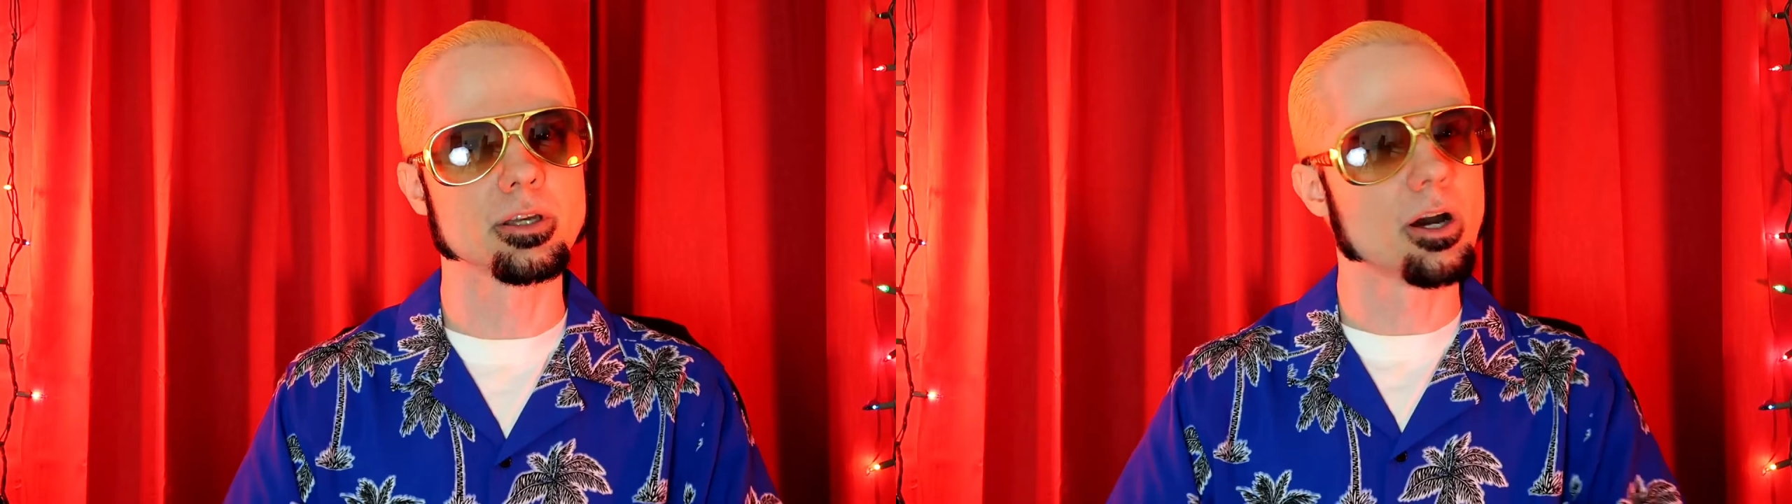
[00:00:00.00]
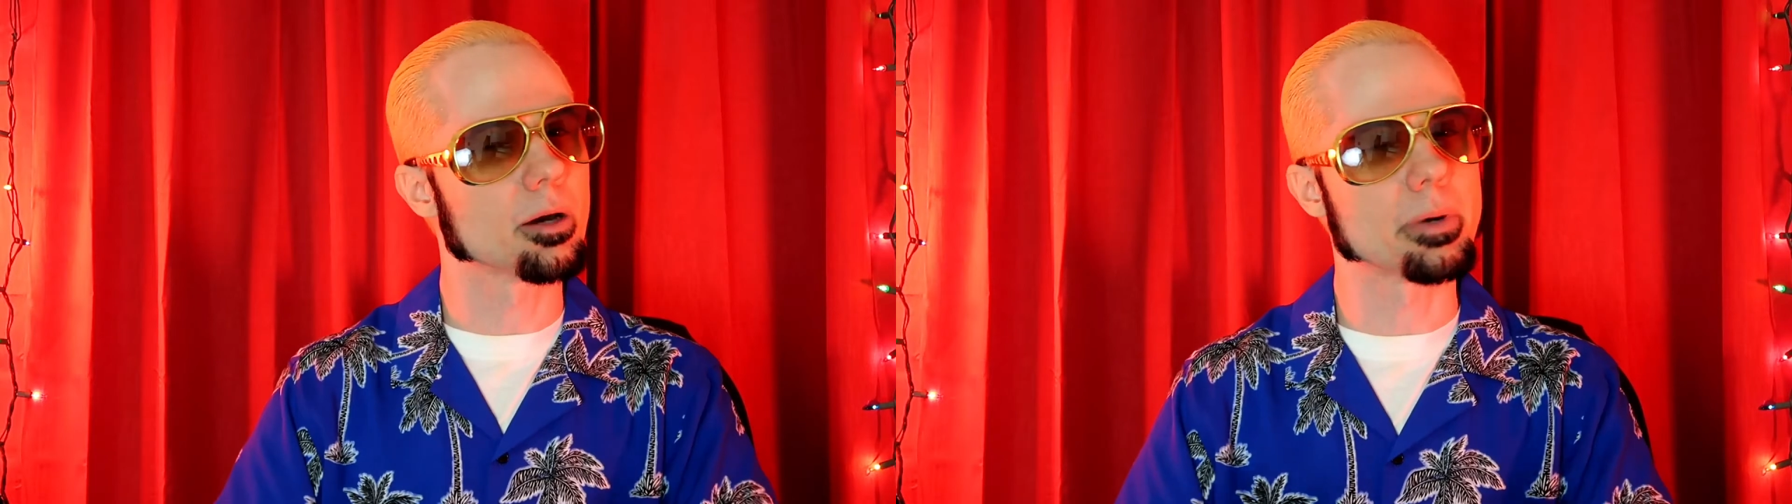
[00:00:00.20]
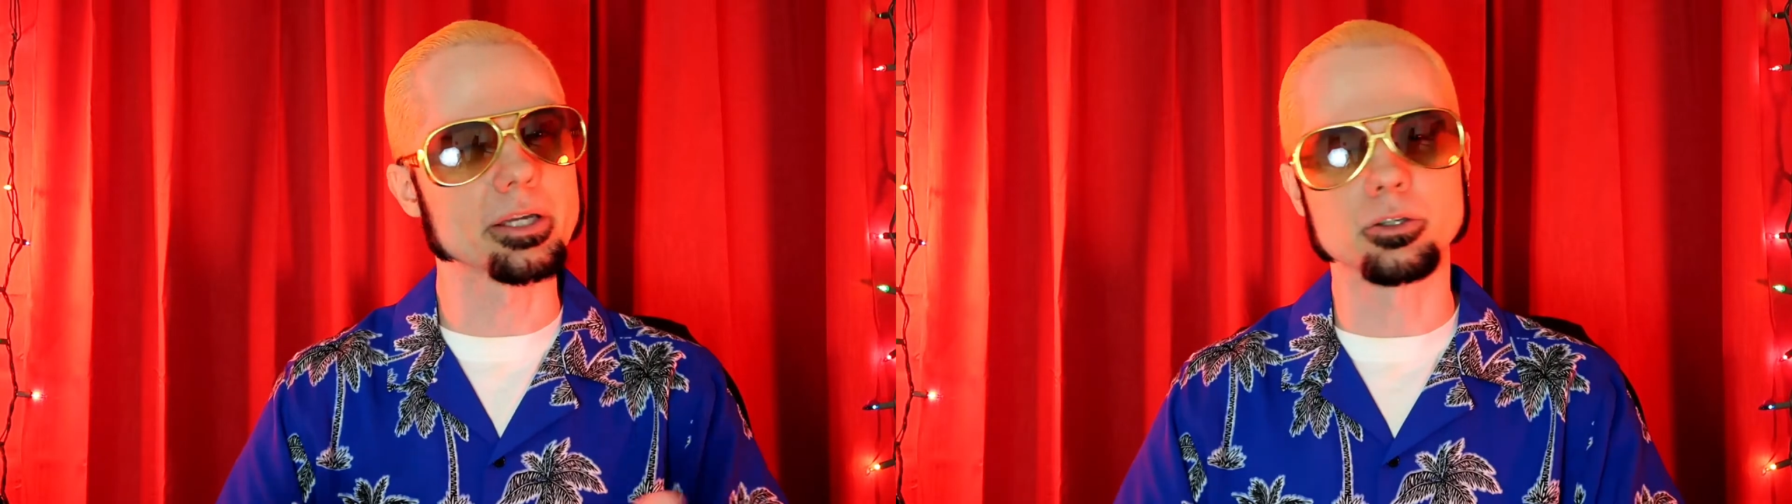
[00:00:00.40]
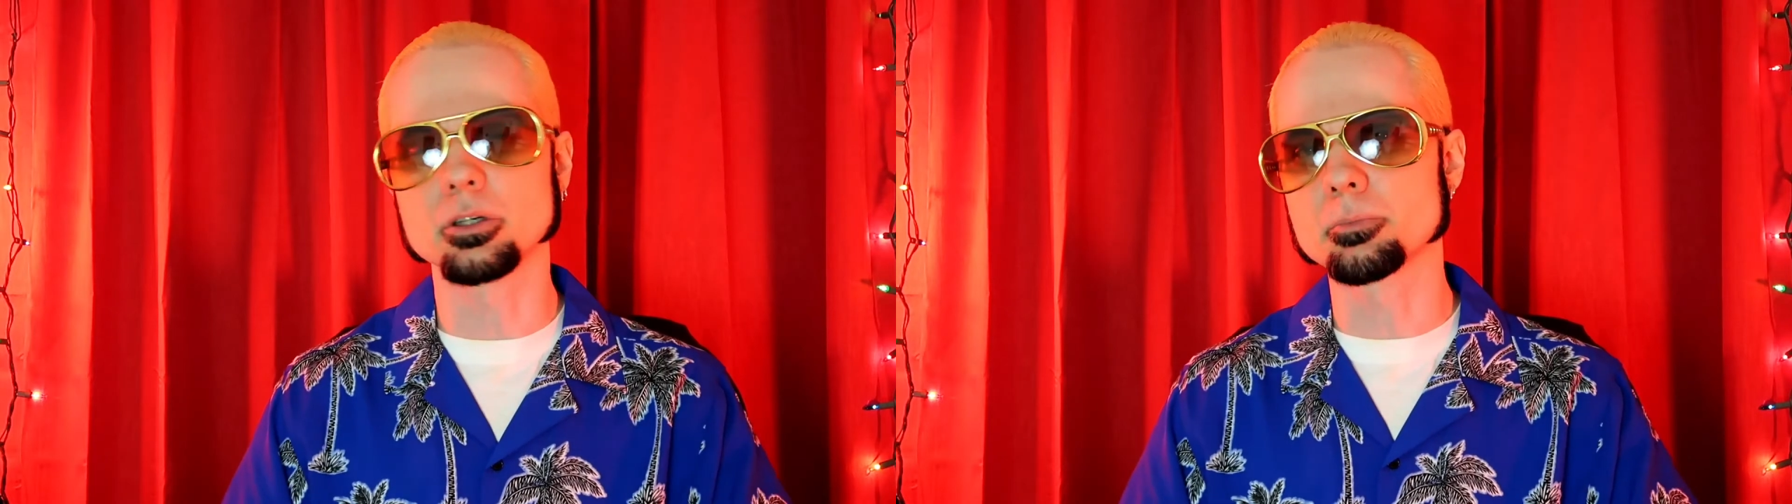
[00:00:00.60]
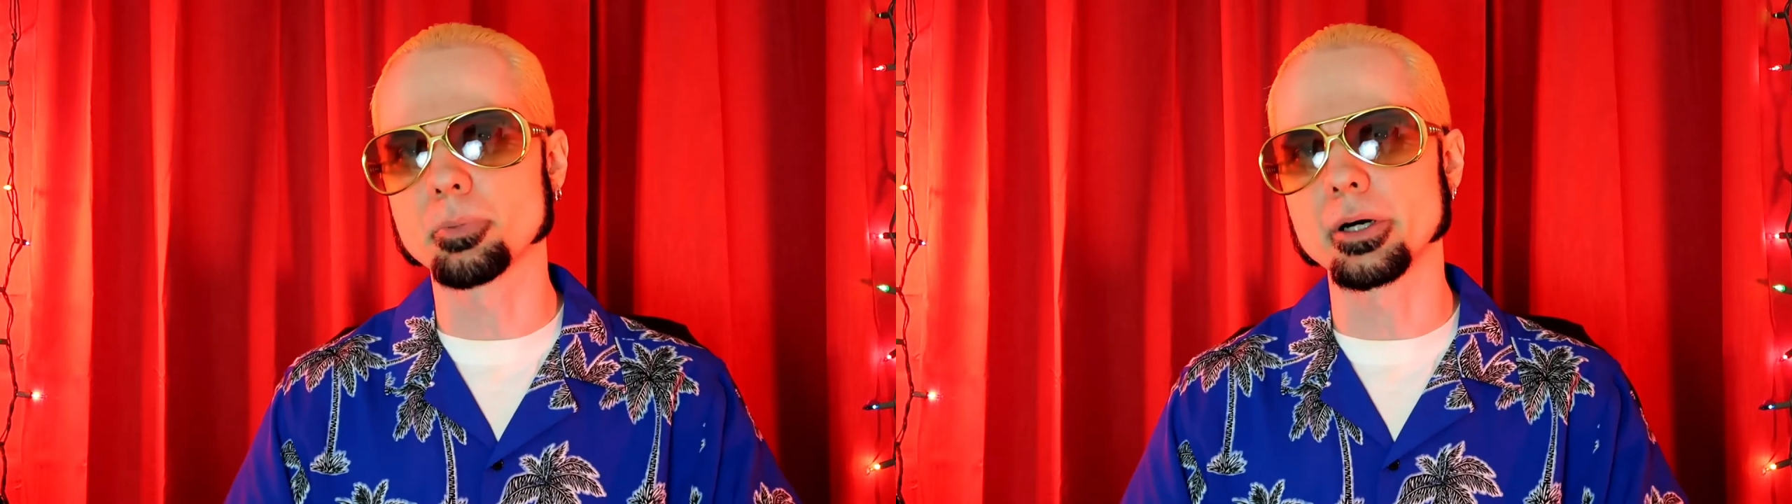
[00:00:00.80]
on my
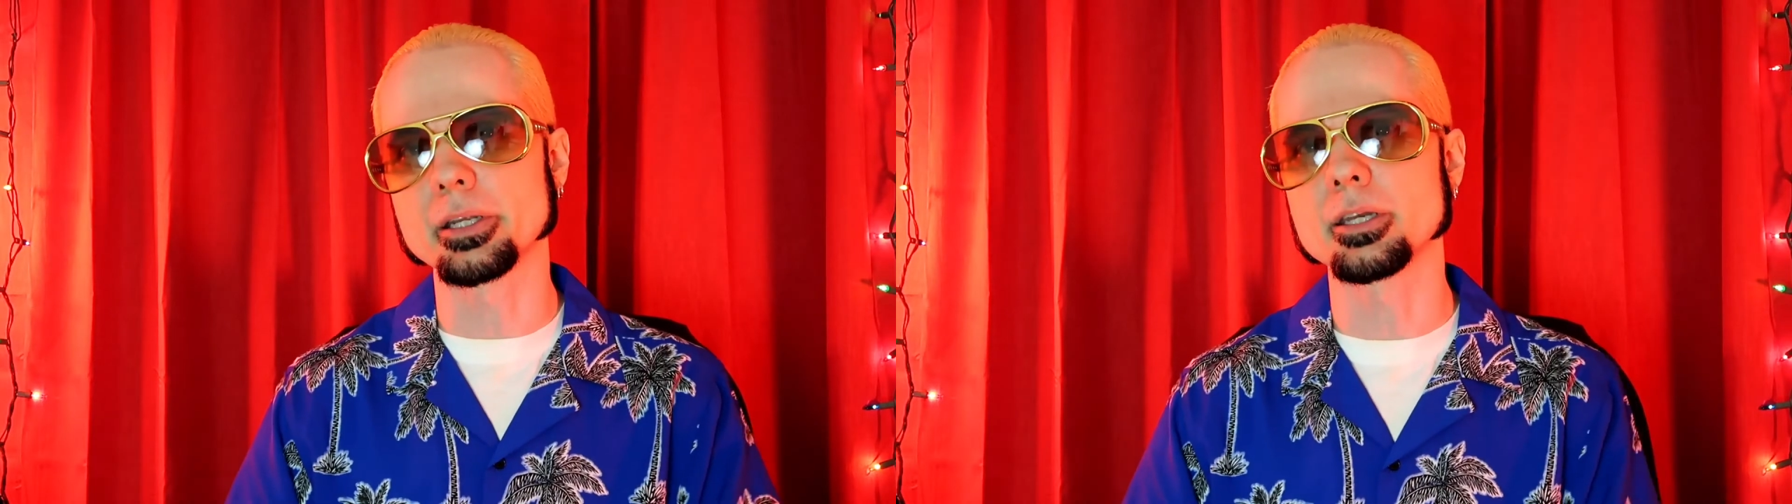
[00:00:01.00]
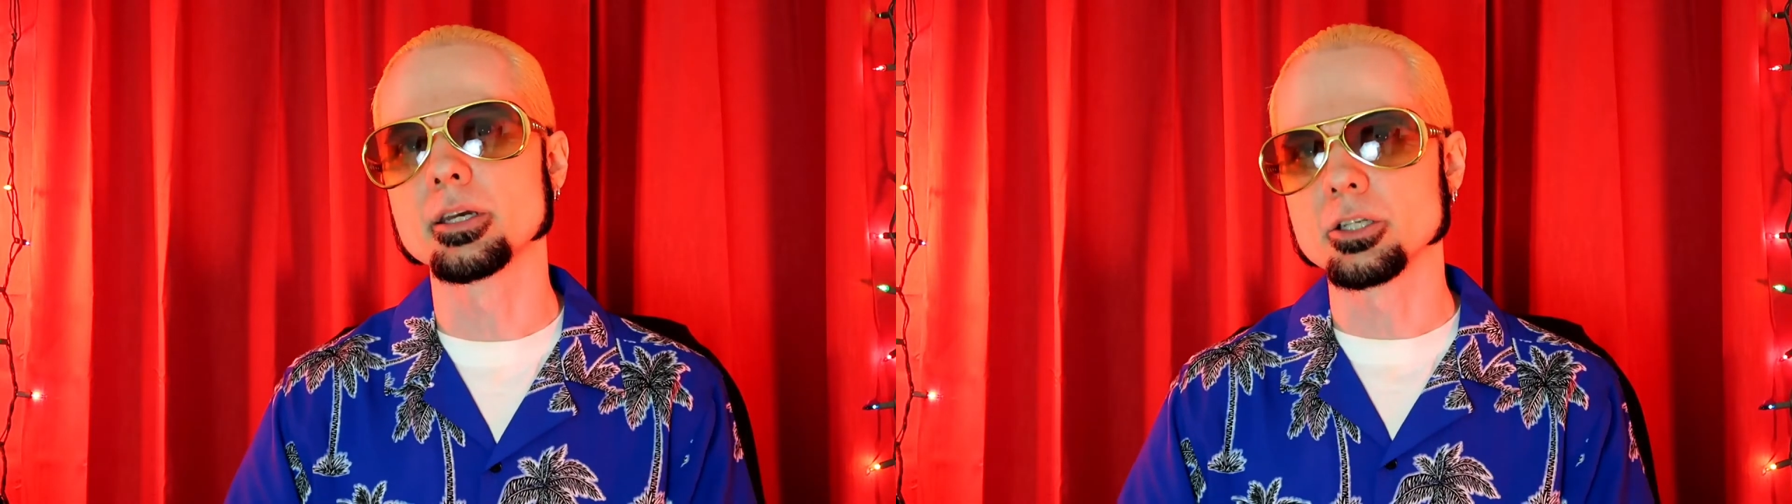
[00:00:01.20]
good buddy